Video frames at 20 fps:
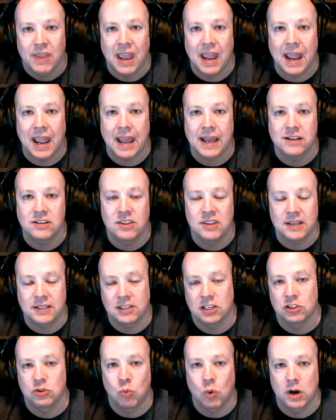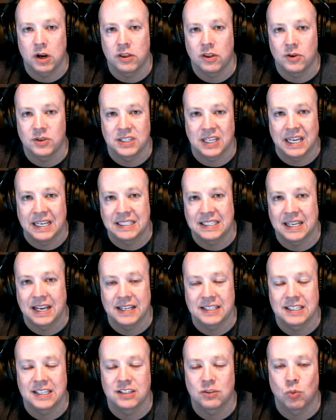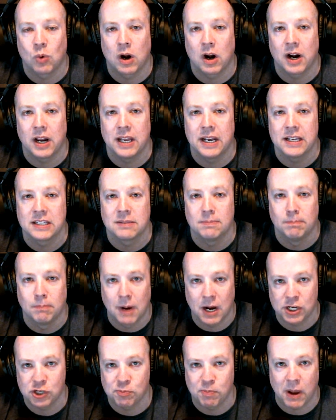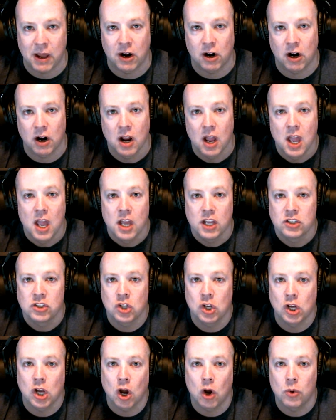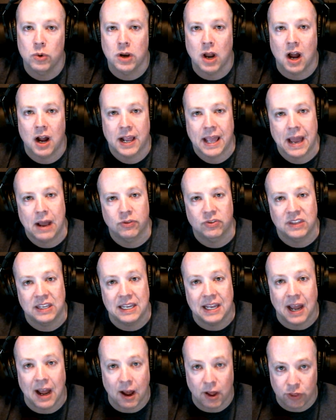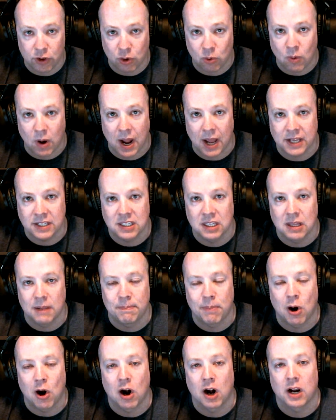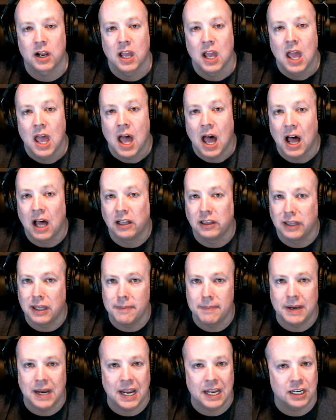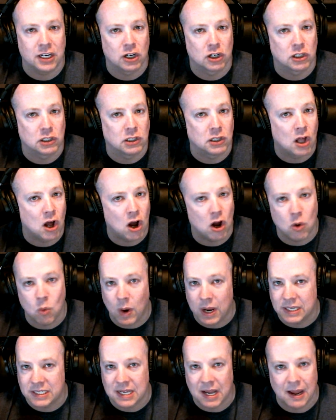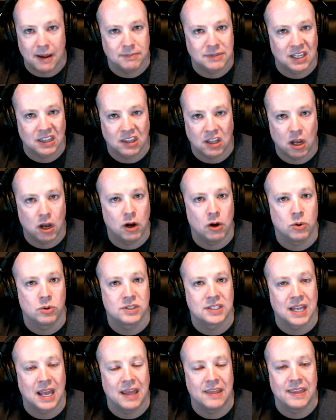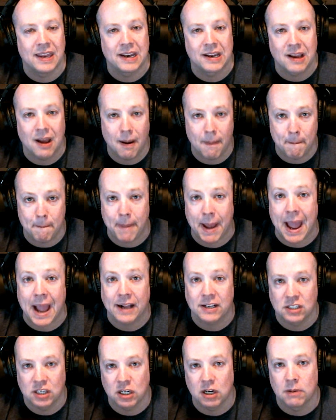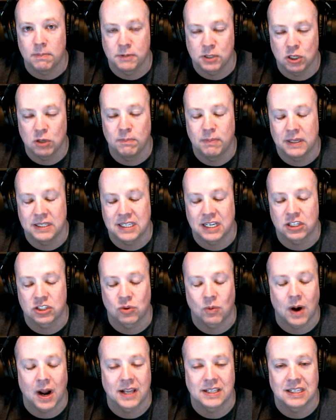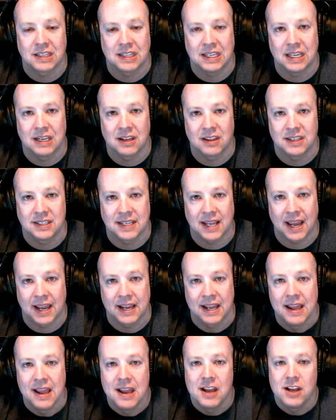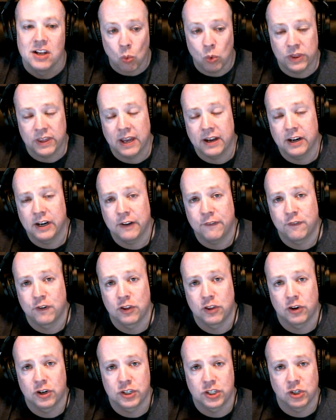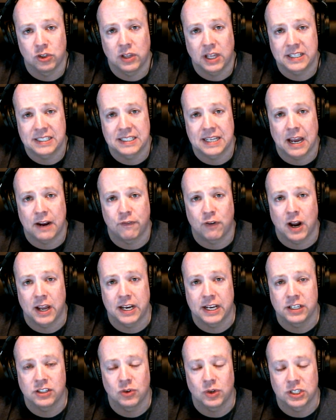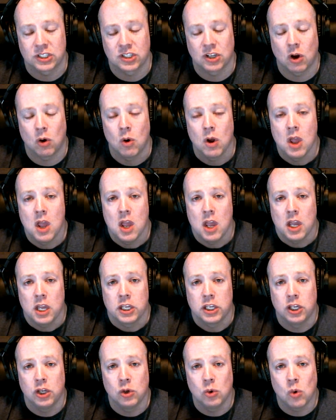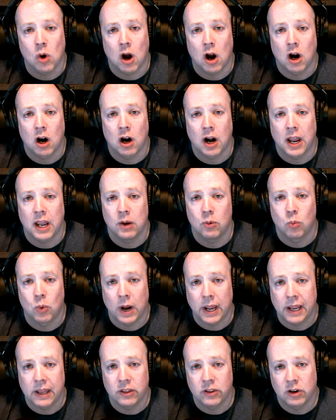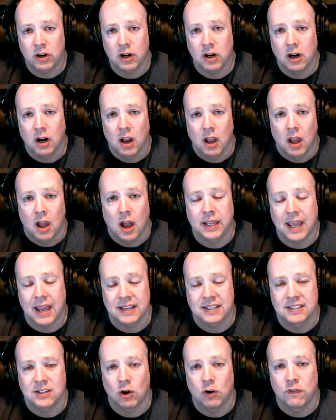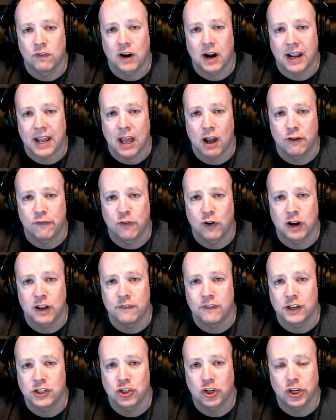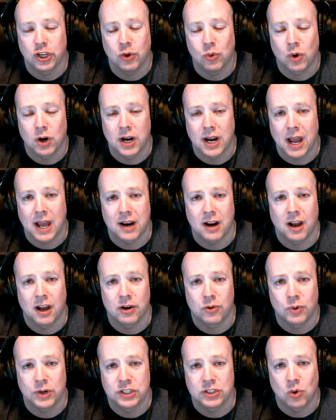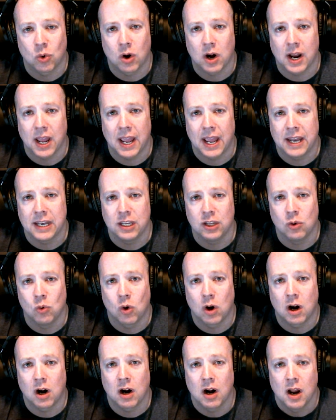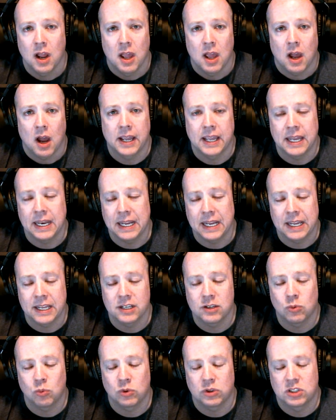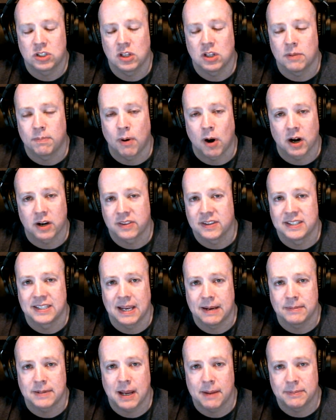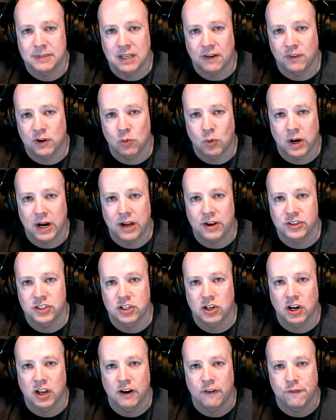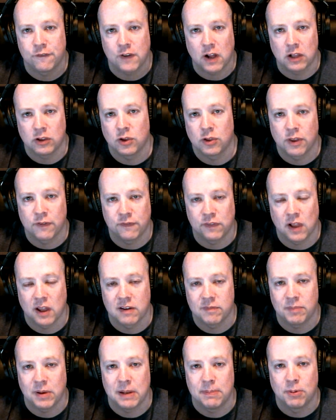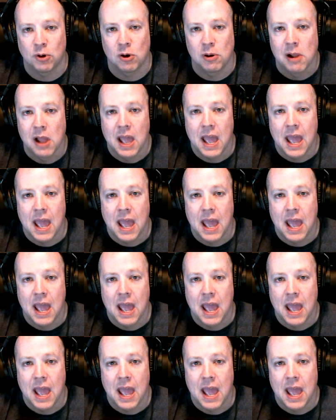And this is one of those incidences where it is much better to go knock out the other rides in the park, eliminate your long wait times at those, and then come back to your 2 busiest rides at the end of the day. Without any further ado, let's dive right into it. So you are a regular guest over at California Adventure. You are not on resort, and you are getting into the park the same time as everyone else. You're going to follow the flood of people.